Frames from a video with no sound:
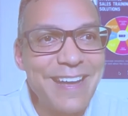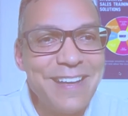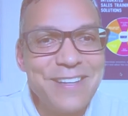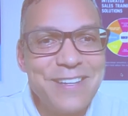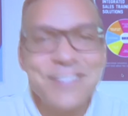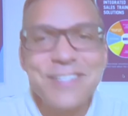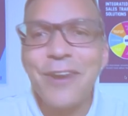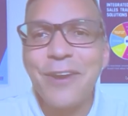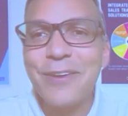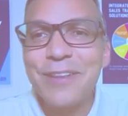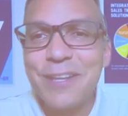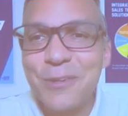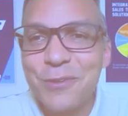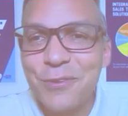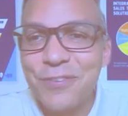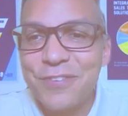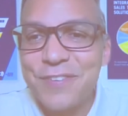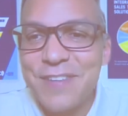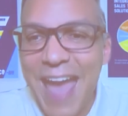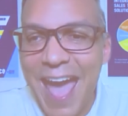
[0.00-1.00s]
share a little
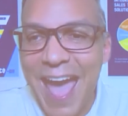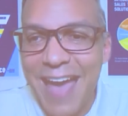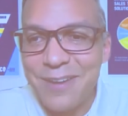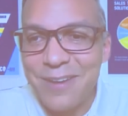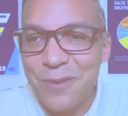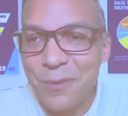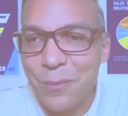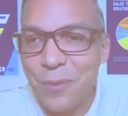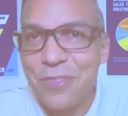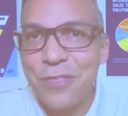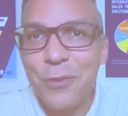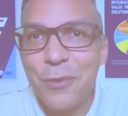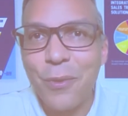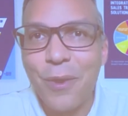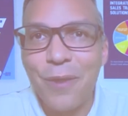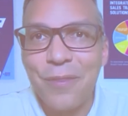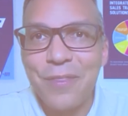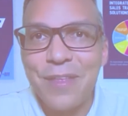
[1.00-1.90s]
stat with you all